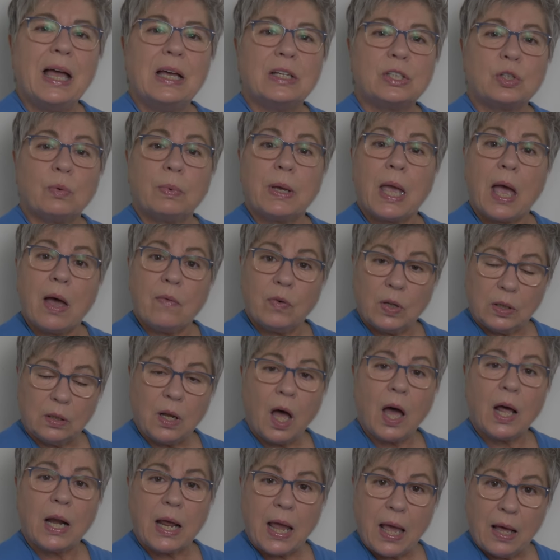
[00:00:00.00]
So we have a
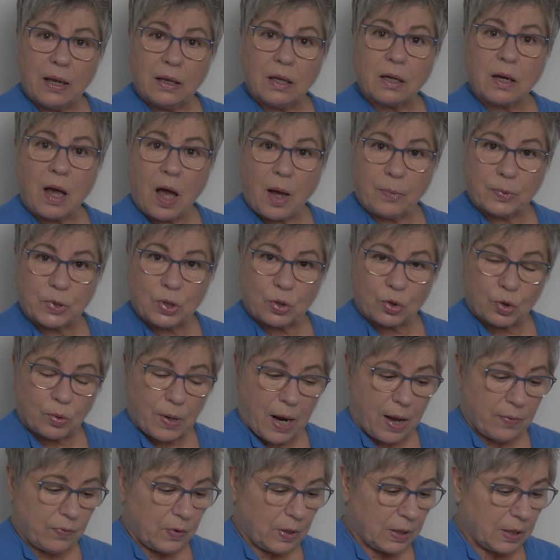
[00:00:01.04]
lot of helicopter
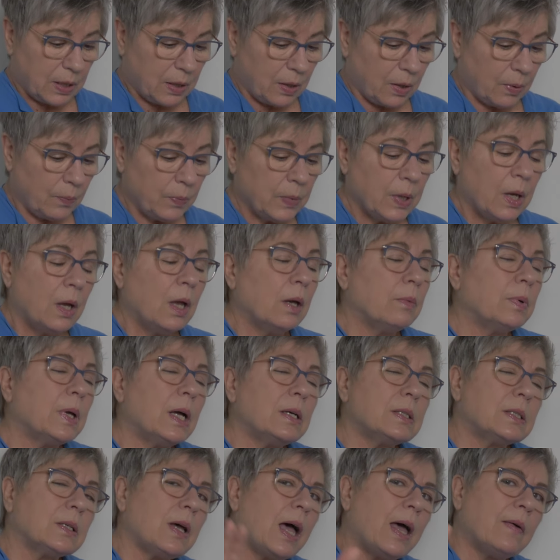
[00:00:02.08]
traffic here. We
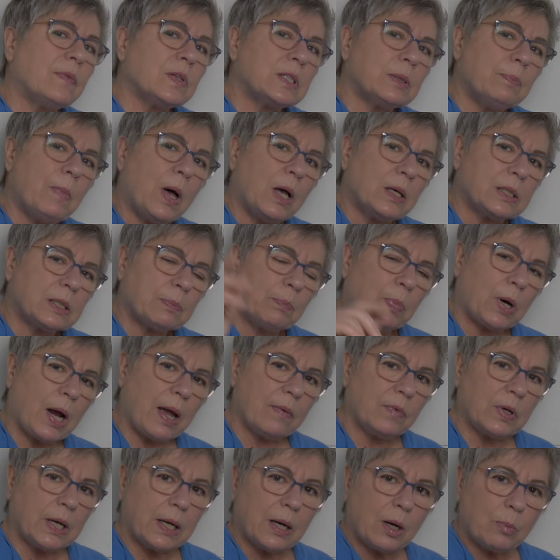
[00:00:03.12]
also have a small
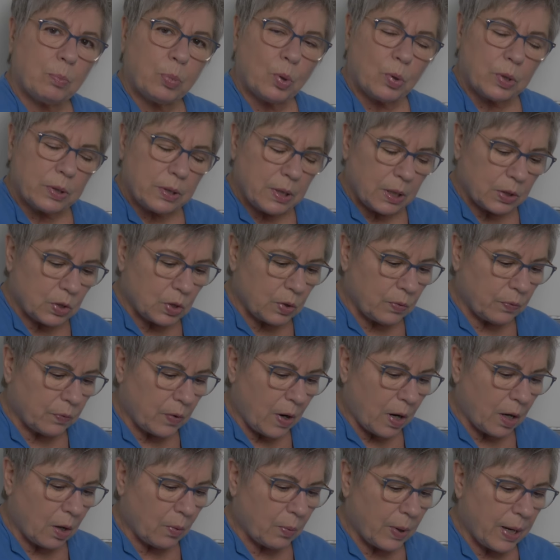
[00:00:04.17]
private airport not too
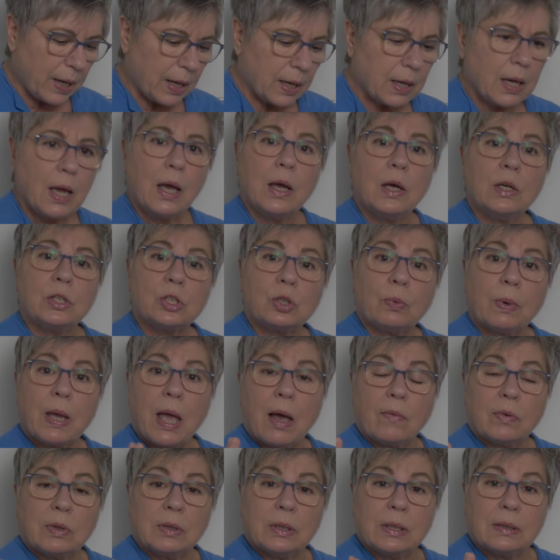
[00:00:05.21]
far away, so we
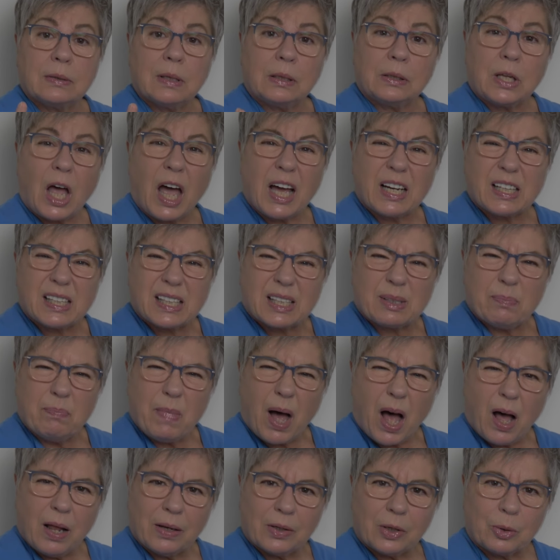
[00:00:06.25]
have a lot of
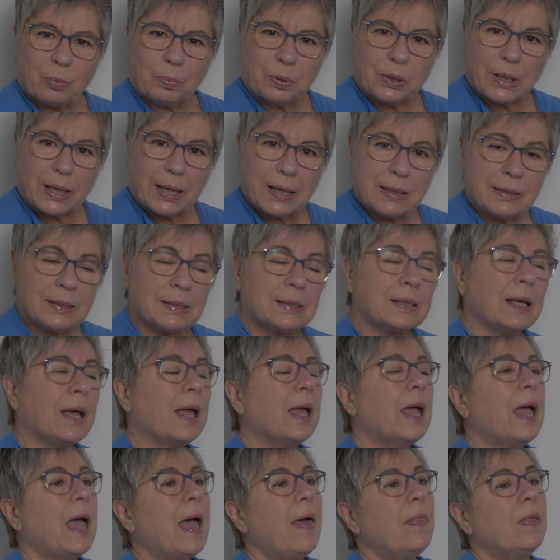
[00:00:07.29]
smaller planes.
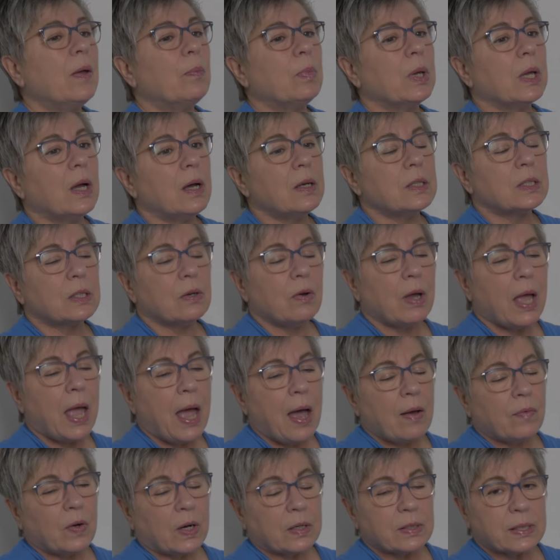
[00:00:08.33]
And then we also
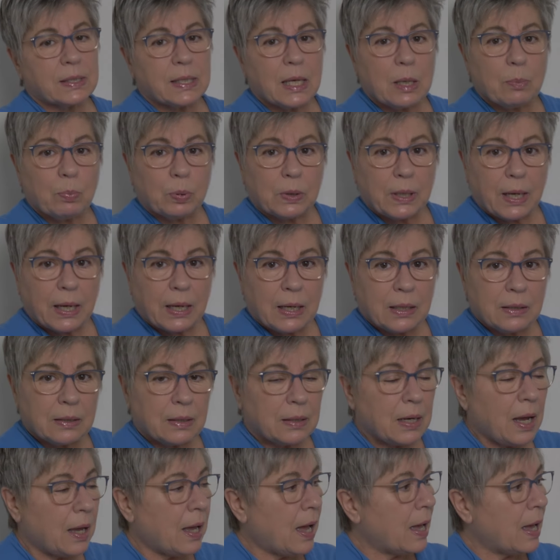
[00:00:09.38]
have our seaplane